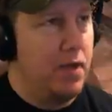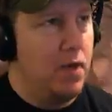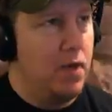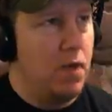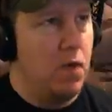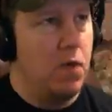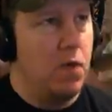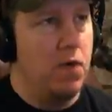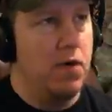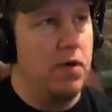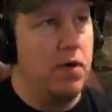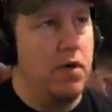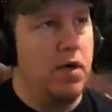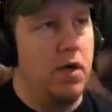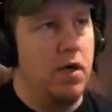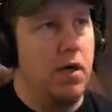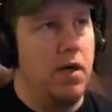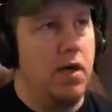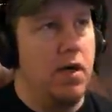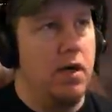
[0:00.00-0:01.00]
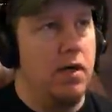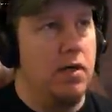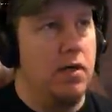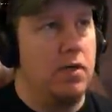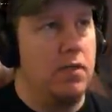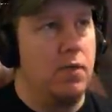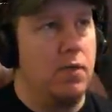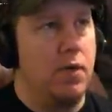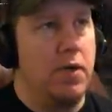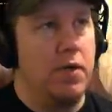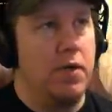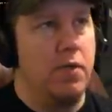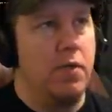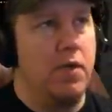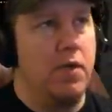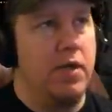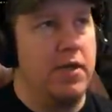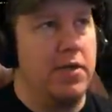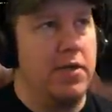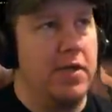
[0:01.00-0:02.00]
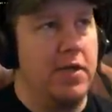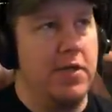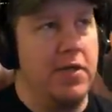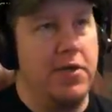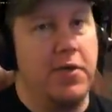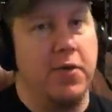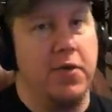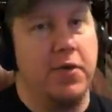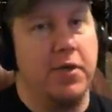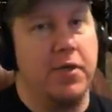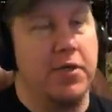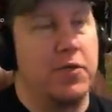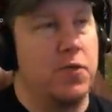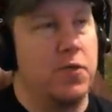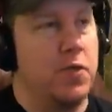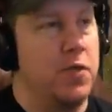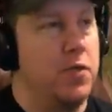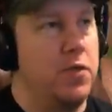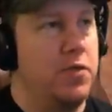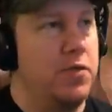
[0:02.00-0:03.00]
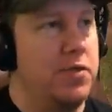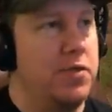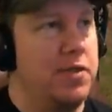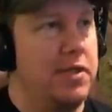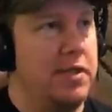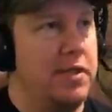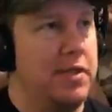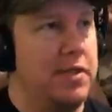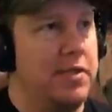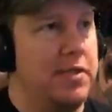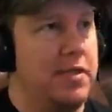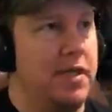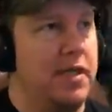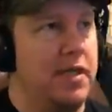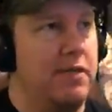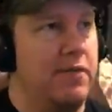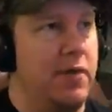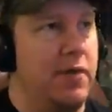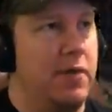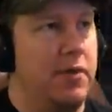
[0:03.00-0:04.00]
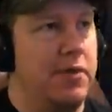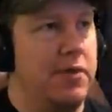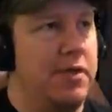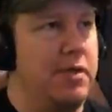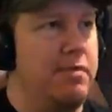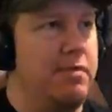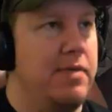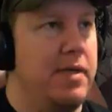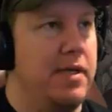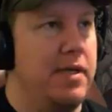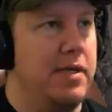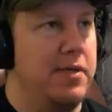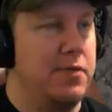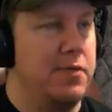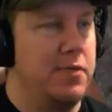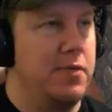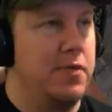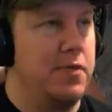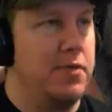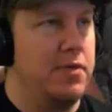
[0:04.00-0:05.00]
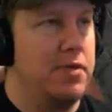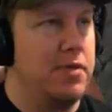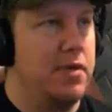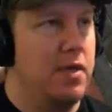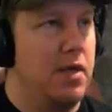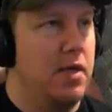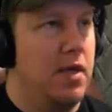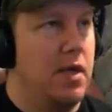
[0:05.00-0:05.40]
Or uh, running with endurance runes instead of all DPS runes.